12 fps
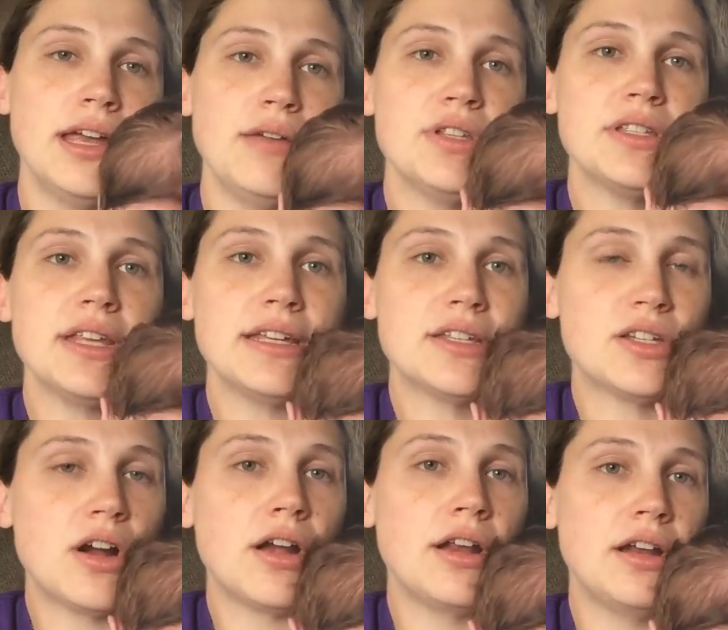It was like
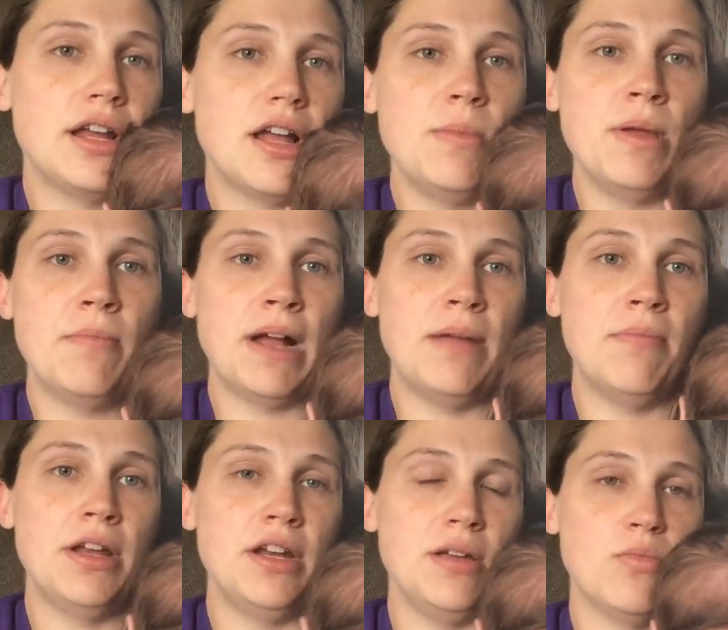starting to come in by
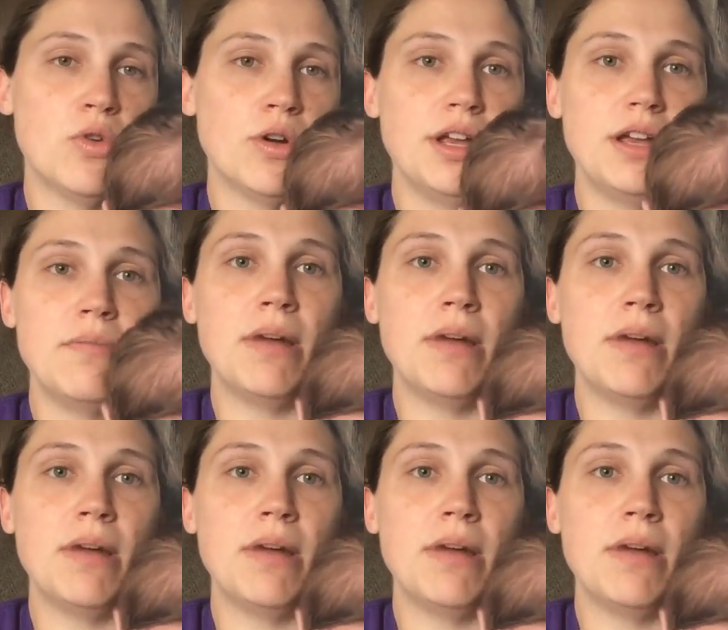Monday morning,